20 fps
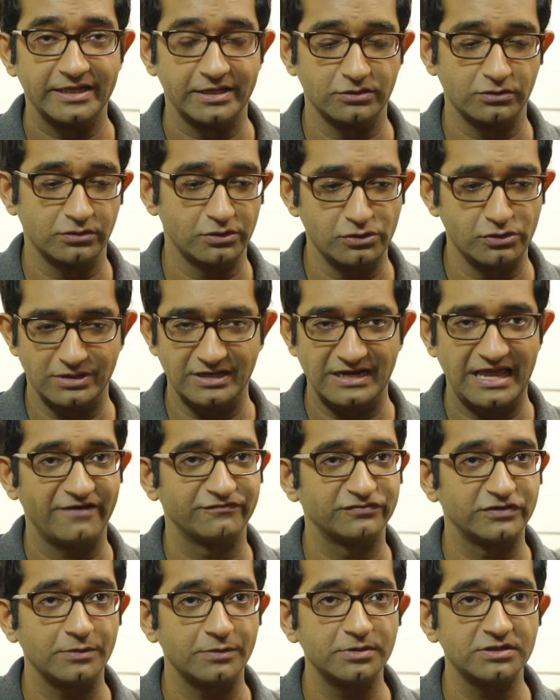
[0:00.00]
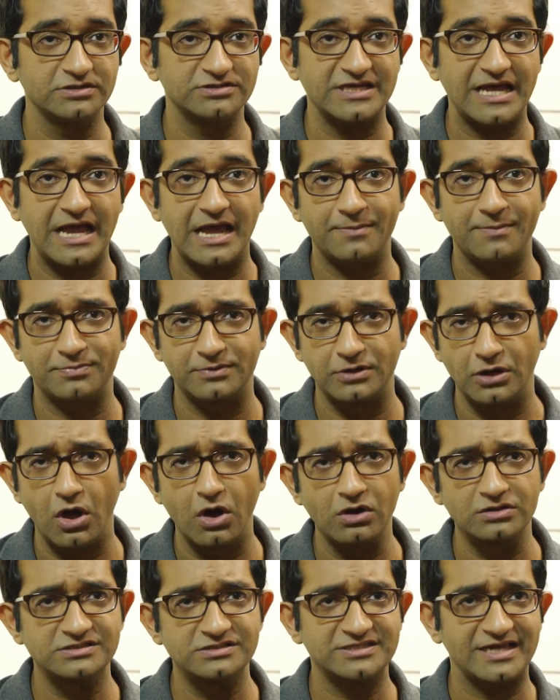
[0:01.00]
You can have double tap,
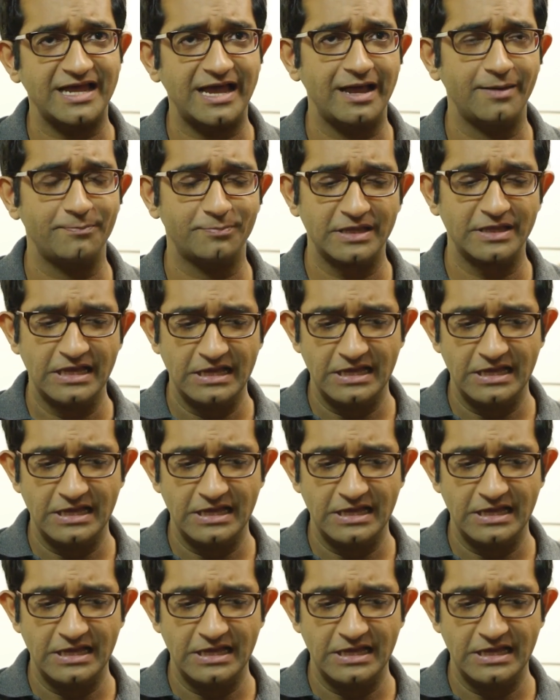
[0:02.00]
long tap,